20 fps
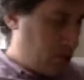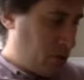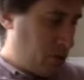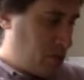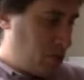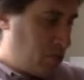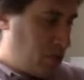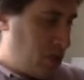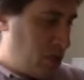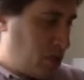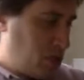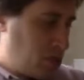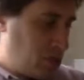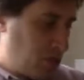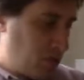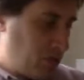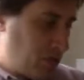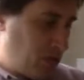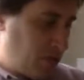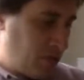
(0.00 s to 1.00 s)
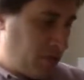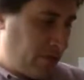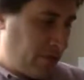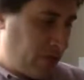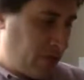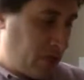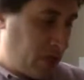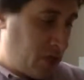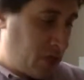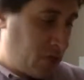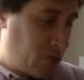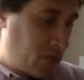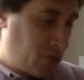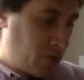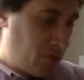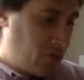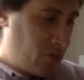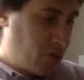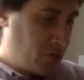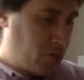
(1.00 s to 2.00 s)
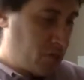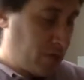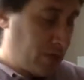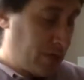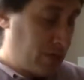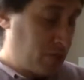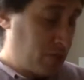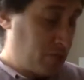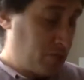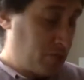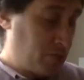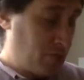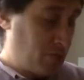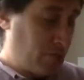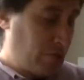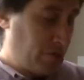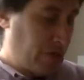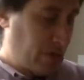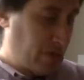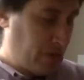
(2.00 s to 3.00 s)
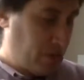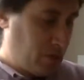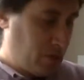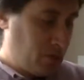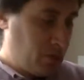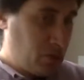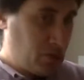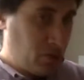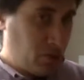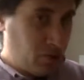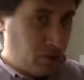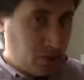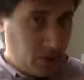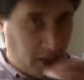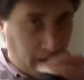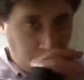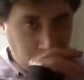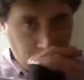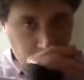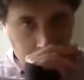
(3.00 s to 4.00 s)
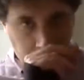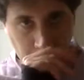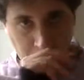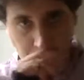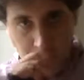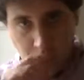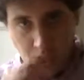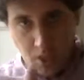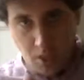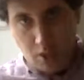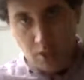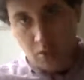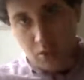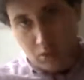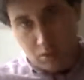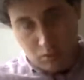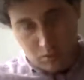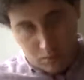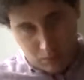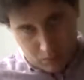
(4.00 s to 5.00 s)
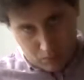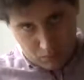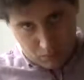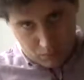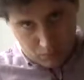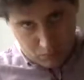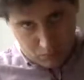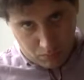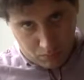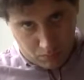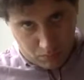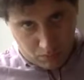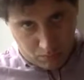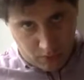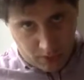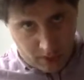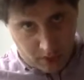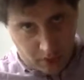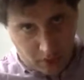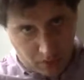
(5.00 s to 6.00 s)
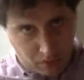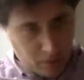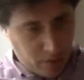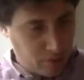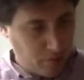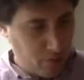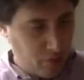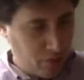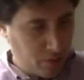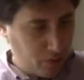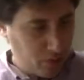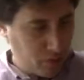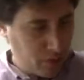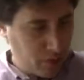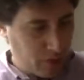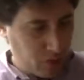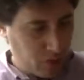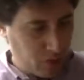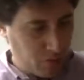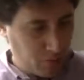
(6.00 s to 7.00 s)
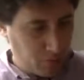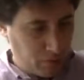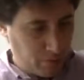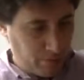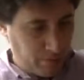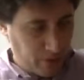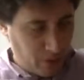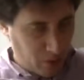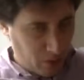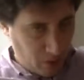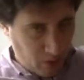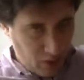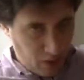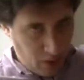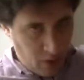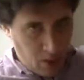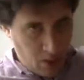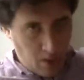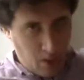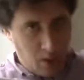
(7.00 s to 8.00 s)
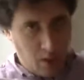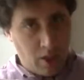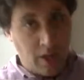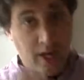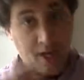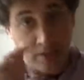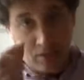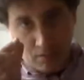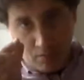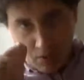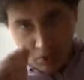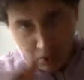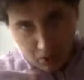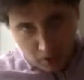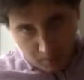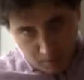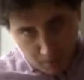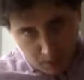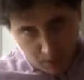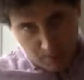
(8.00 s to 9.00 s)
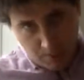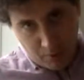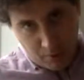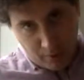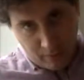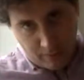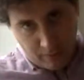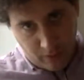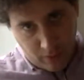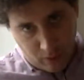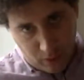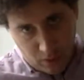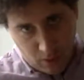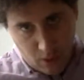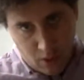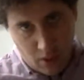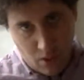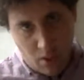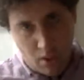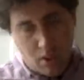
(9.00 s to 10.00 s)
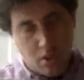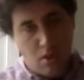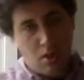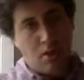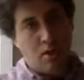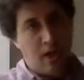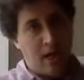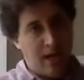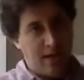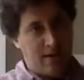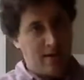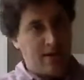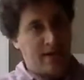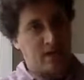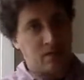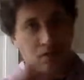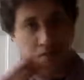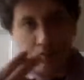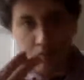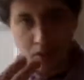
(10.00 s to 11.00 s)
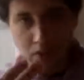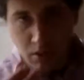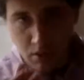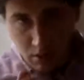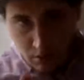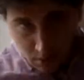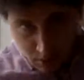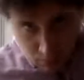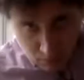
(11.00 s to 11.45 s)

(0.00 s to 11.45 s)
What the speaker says: the unique subgame perfect Nash equilibrium strategy profile. So this has to be a Nash equilibrium strategy profile. It has to be subgame perfect, and it has to be the